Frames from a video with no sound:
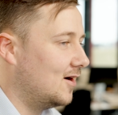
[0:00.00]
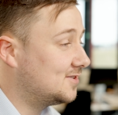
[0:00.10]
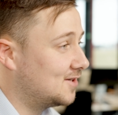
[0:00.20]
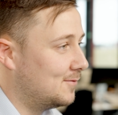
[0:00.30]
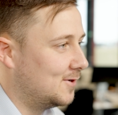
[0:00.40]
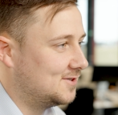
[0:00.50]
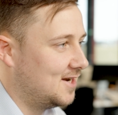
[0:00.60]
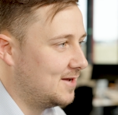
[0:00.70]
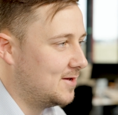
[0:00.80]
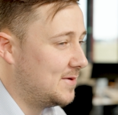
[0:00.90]
I started my
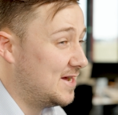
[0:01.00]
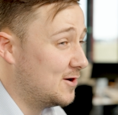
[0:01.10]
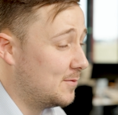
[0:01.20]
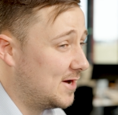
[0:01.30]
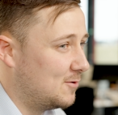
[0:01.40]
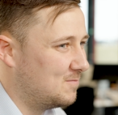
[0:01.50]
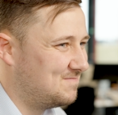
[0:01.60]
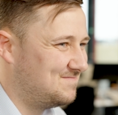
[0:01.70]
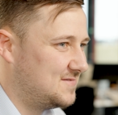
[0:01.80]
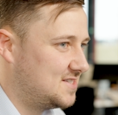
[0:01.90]
journey here about
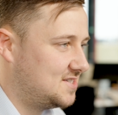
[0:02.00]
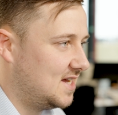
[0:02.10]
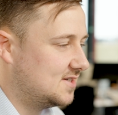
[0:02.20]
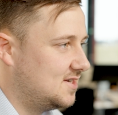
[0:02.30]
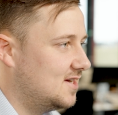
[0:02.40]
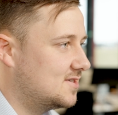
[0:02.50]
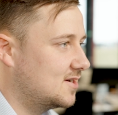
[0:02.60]
six years